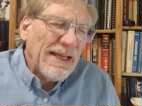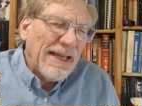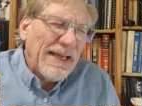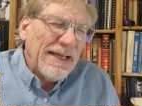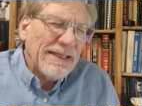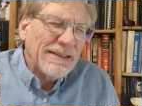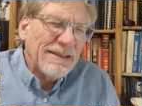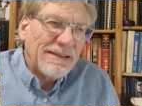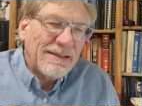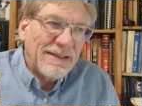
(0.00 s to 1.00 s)

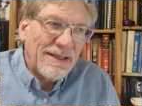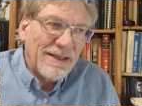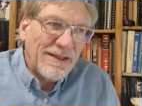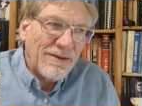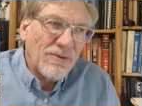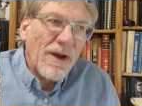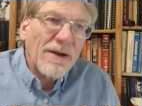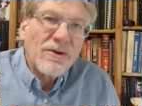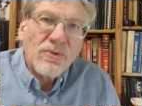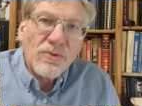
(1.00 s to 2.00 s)
is the
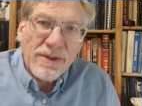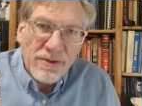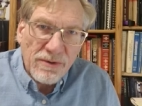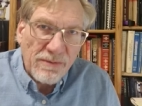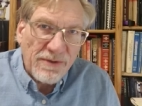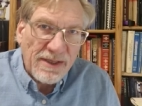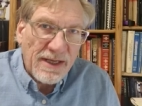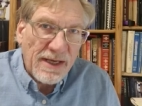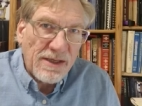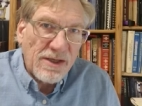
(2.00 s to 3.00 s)
derogatory term that
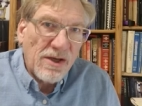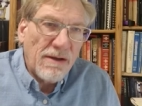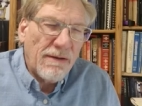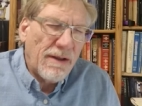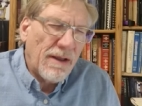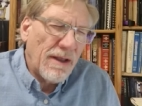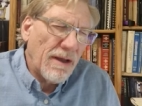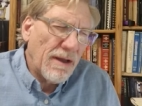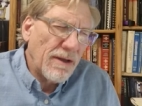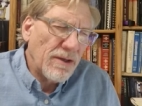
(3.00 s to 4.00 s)
they
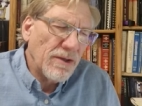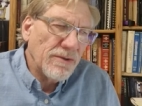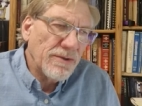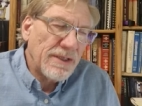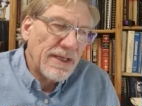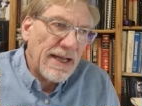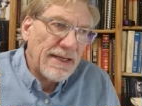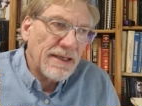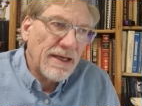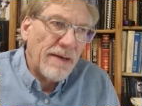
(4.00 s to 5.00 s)
uh, used at that
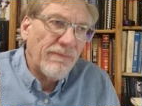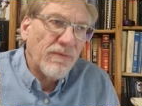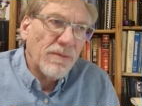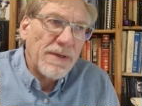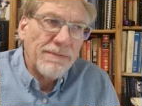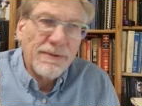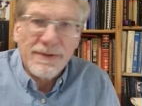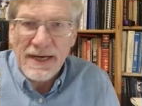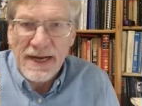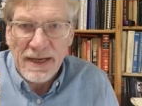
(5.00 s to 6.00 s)
time for people
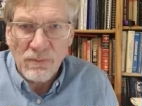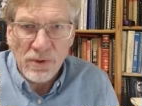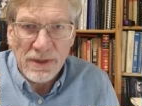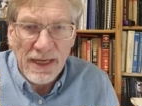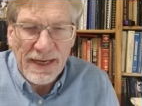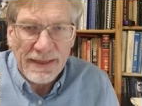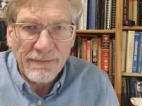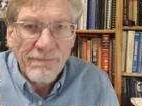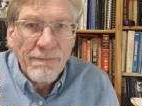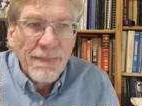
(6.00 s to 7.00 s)
that had a wooden leg.
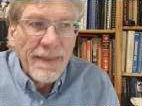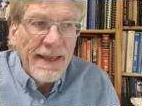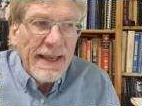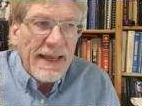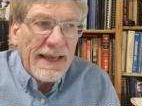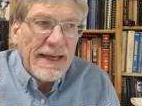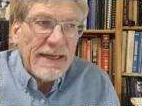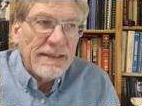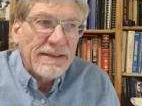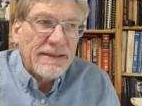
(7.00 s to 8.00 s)

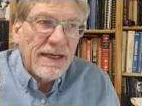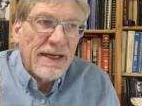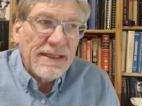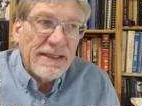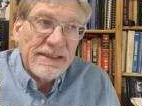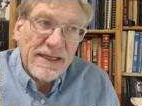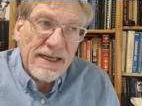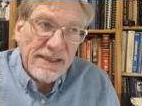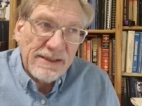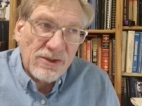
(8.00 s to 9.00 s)
And uh, in this
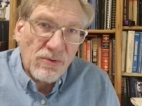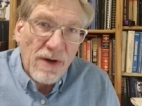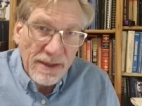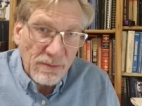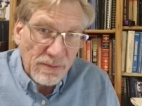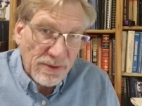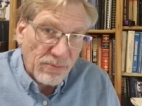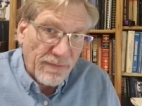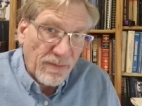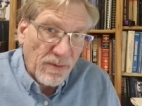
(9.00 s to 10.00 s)
case, Crockett was
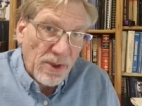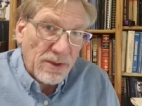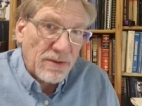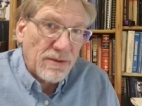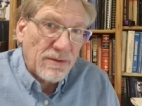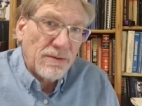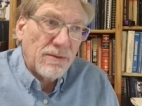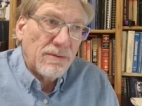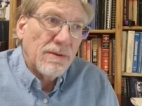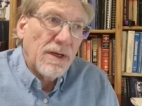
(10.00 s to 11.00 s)
referring
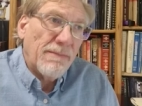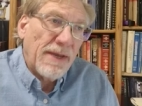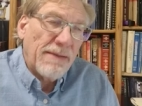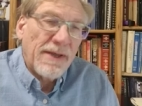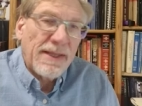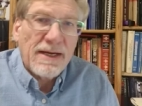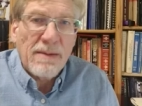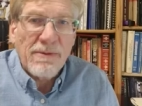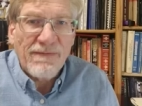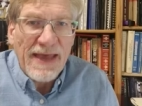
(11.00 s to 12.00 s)
to a man by the
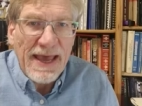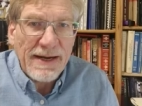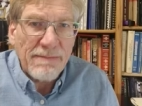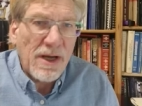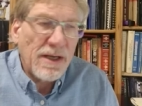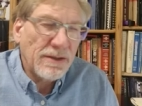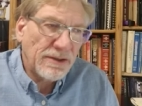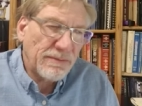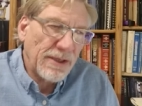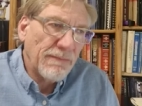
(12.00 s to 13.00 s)
name of Adam
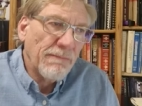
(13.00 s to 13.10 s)
Huntsman,